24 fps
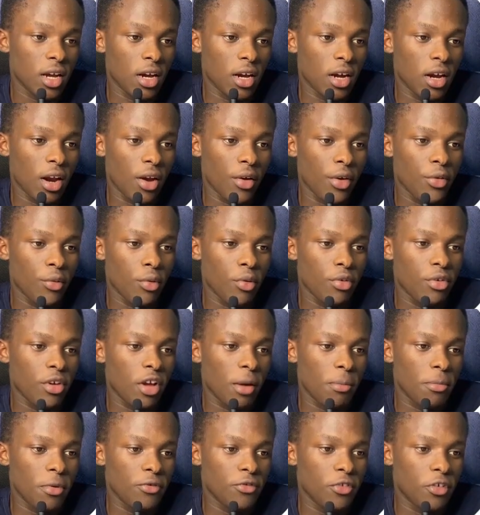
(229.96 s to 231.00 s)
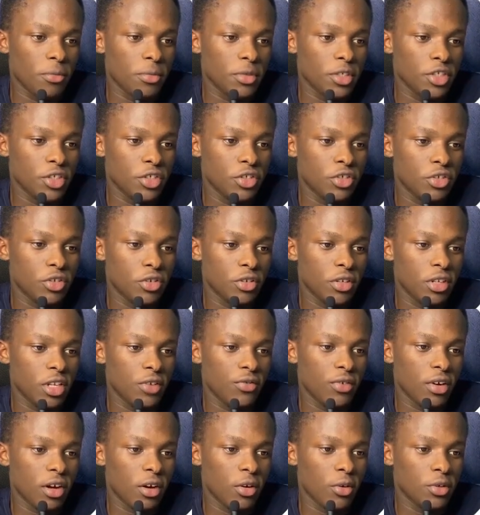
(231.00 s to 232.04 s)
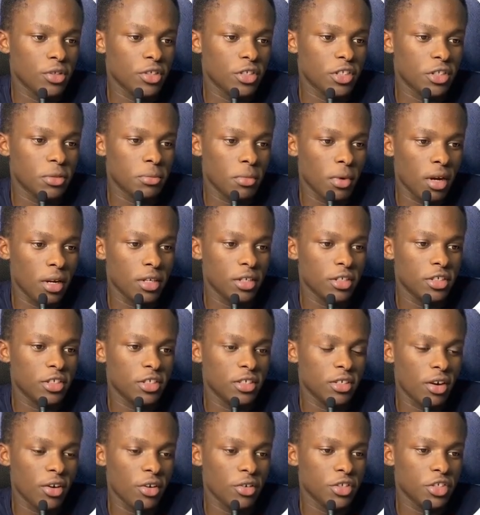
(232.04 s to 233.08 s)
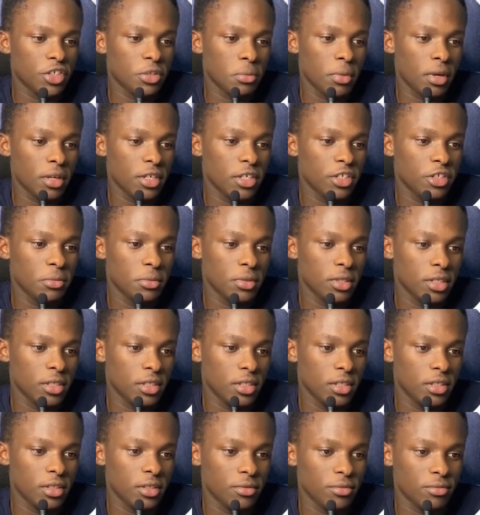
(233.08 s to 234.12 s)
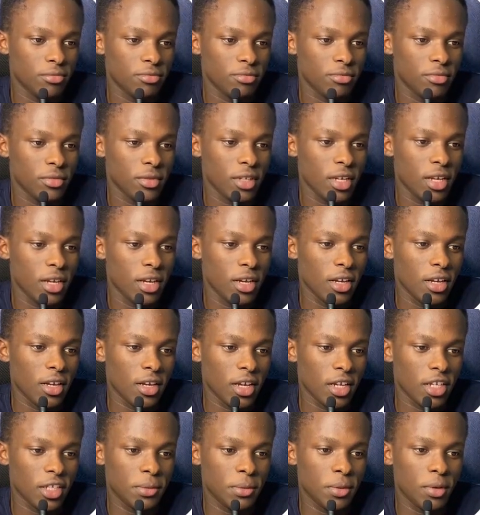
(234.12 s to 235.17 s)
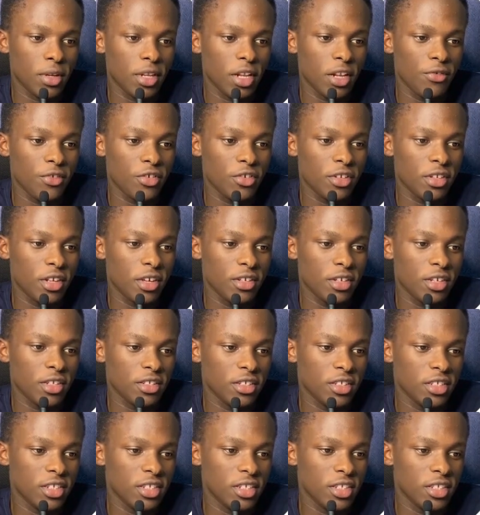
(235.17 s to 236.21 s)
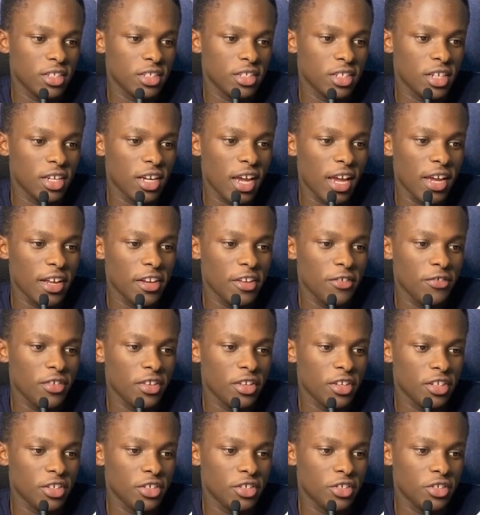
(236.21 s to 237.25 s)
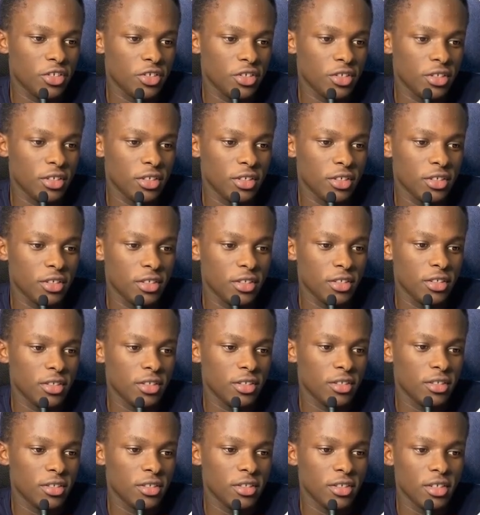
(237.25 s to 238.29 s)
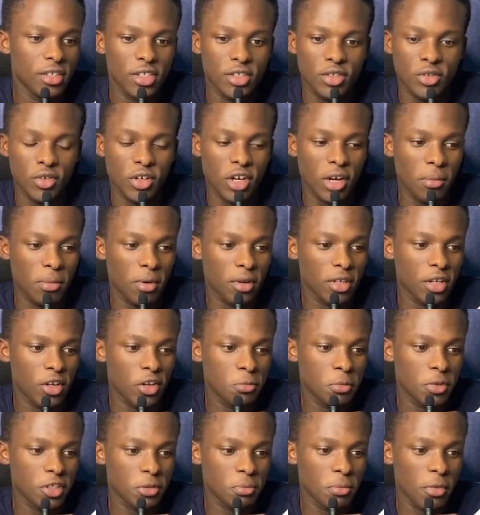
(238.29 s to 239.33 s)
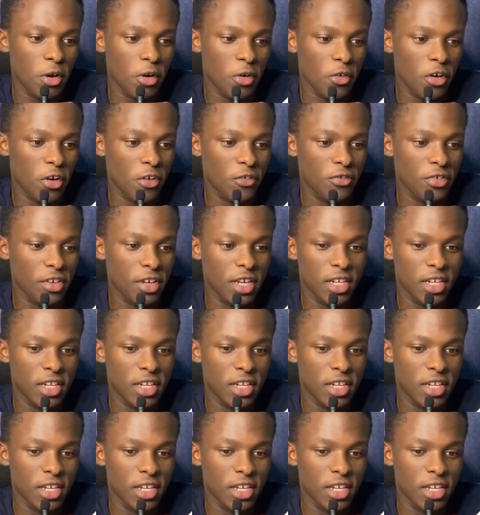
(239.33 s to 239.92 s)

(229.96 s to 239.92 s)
Current World Cup information, liver cirrhosis management, explain what artificial intelligence is, AI definition, talk about Elon Musk biography,